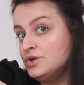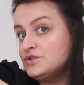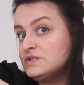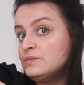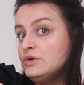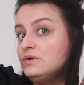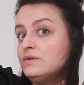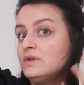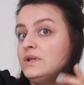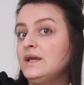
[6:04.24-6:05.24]

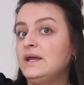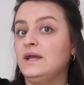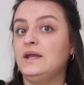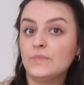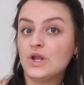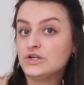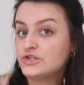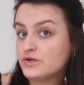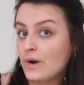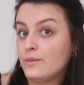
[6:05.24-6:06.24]
smoothly.
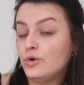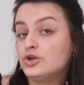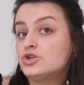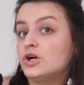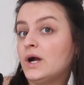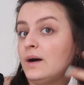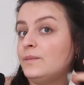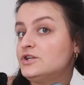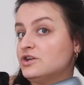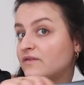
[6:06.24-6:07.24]
So I'm not sure how
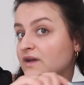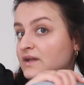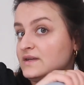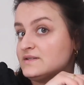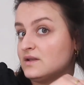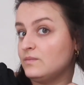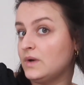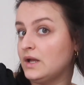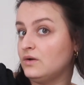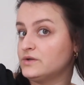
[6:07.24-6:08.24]
much of it is that
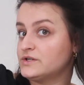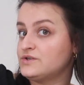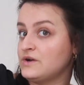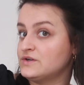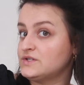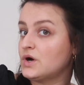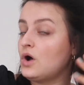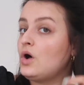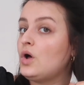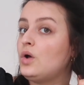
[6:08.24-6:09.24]
my older straighteners are
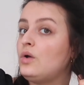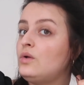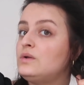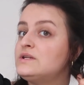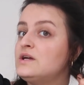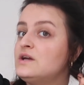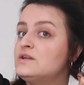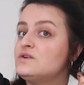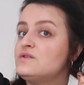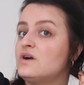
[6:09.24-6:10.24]
old,
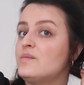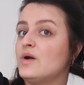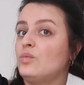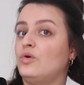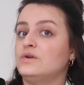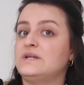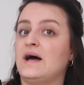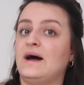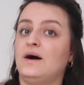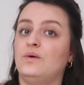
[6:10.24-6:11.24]
so they're a bit worn
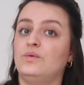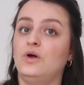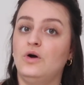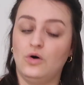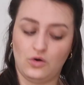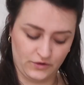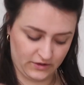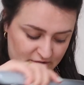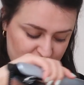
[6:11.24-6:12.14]
down, or that they're